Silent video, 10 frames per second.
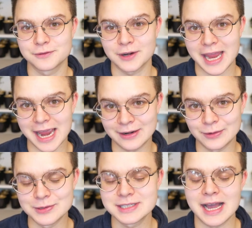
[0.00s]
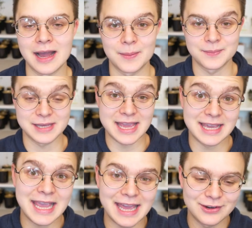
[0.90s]
for candles, um, Yankee
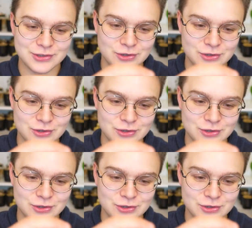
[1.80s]
candles